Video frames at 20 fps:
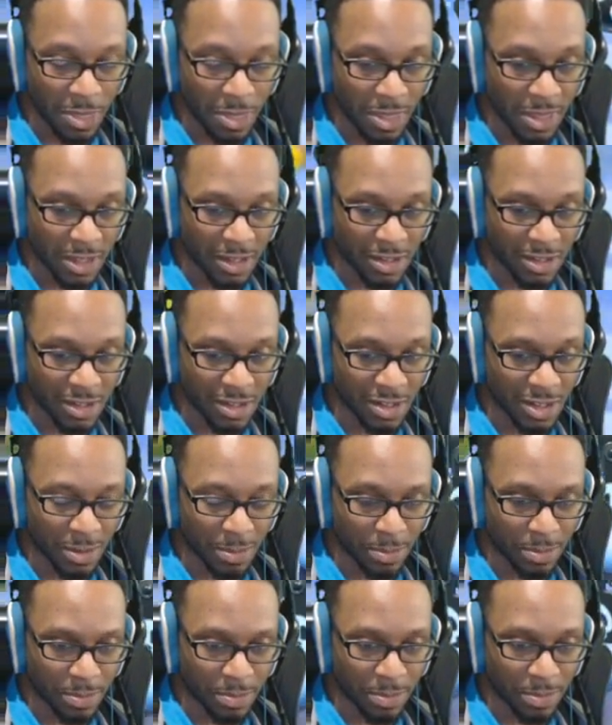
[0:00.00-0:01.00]
Let's jump
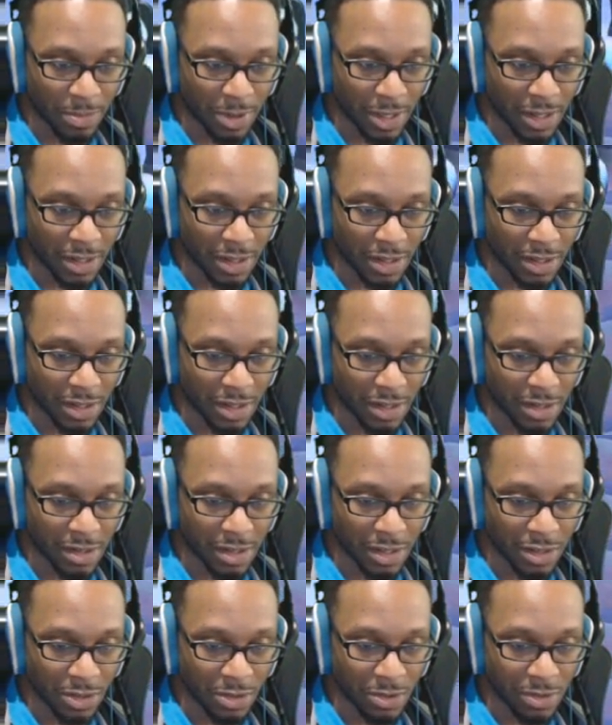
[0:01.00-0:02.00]
on this
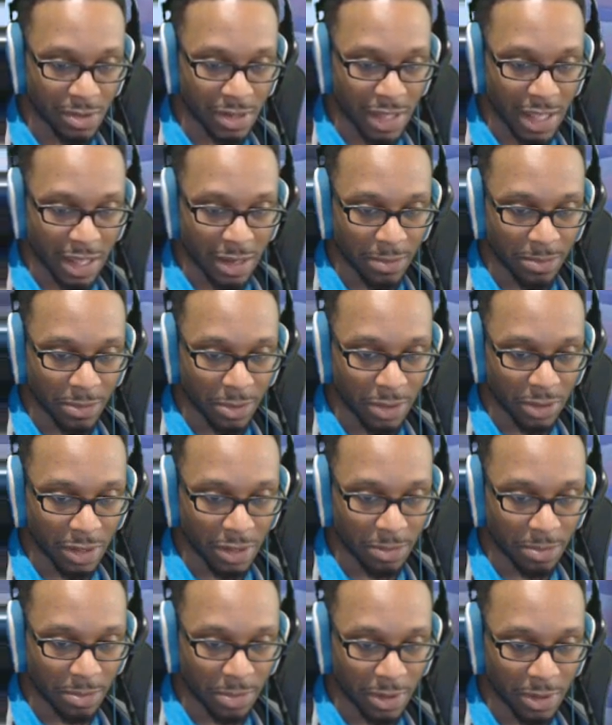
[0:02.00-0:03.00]
and use that bullet
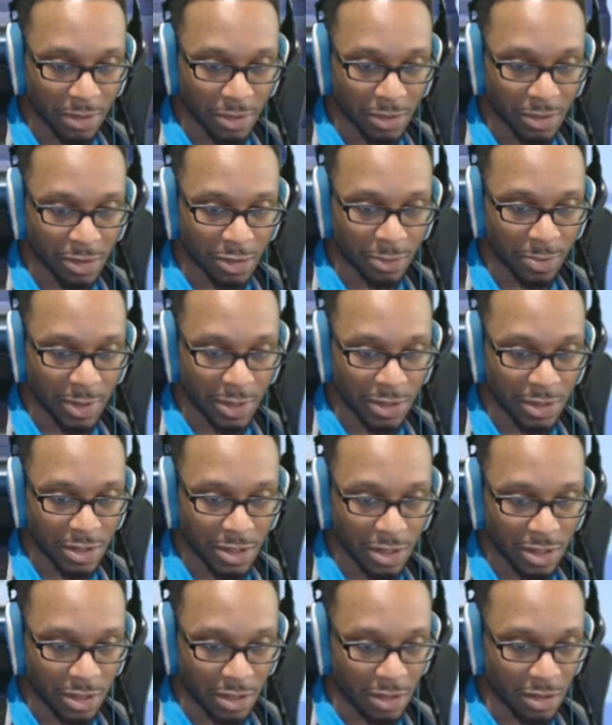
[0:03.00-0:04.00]
bill
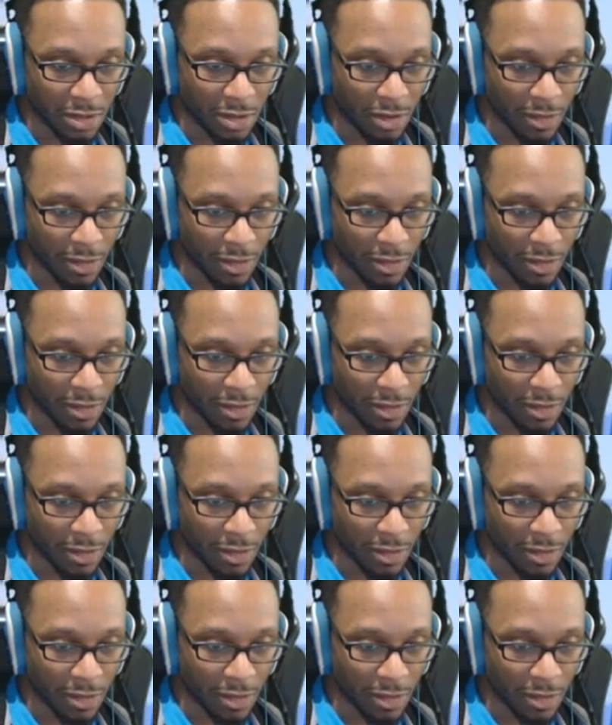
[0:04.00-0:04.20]
suspension.